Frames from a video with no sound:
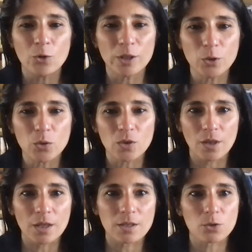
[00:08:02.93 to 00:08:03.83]

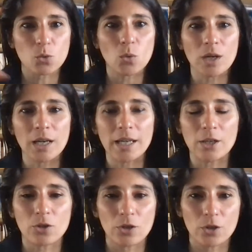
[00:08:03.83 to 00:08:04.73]
reduce things to one
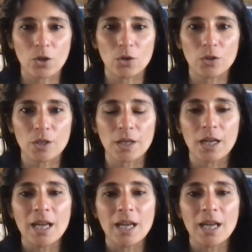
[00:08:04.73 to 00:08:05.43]
layer or another.